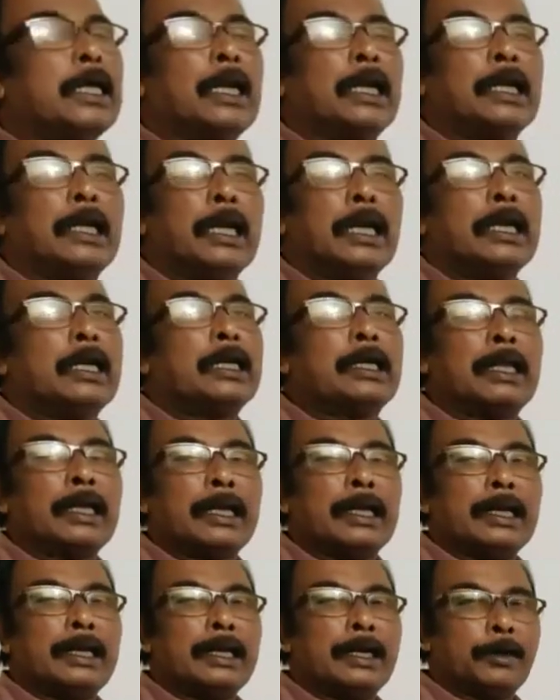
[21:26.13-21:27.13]
are not
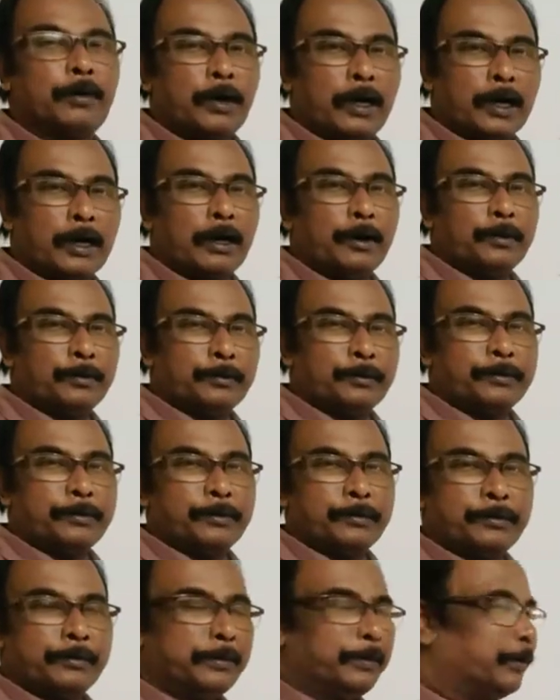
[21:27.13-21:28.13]
taken into account.
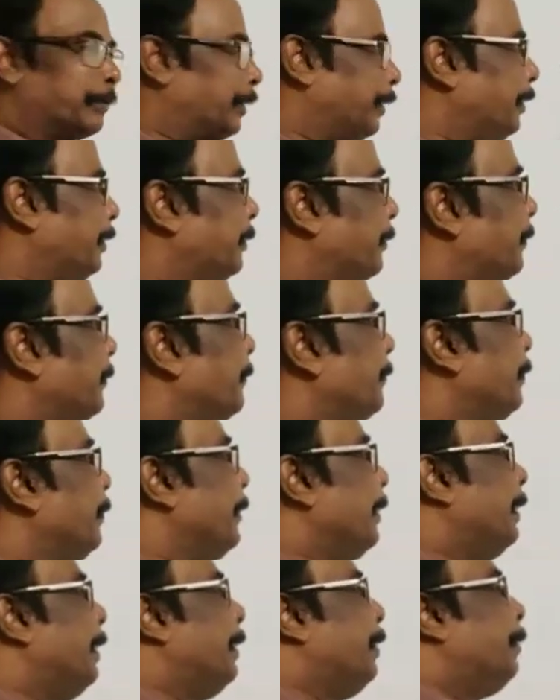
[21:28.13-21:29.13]
Okay.
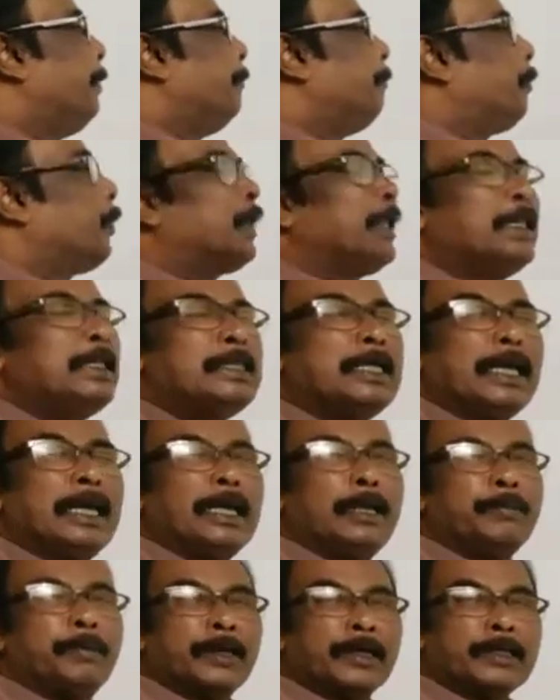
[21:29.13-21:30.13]
Potential
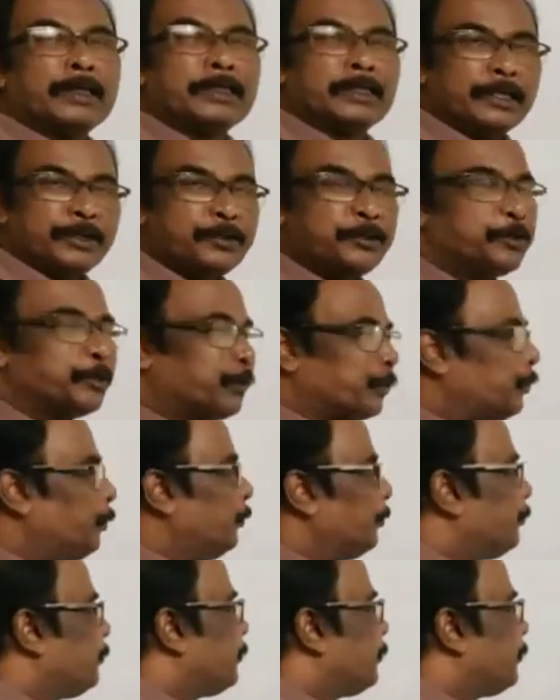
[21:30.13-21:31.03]
difference is 0.